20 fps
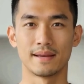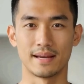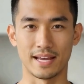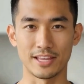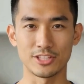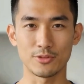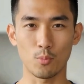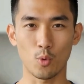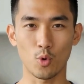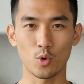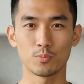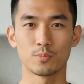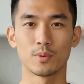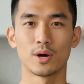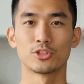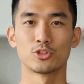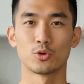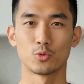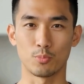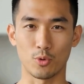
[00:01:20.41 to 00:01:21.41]
is more
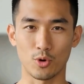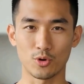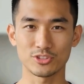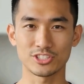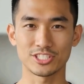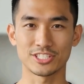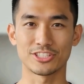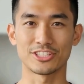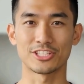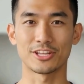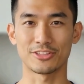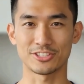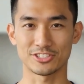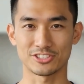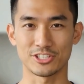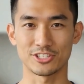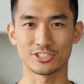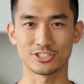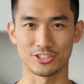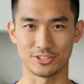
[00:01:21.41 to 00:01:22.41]
muscle protein
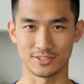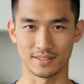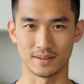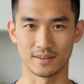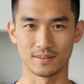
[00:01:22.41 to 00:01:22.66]
synthesis,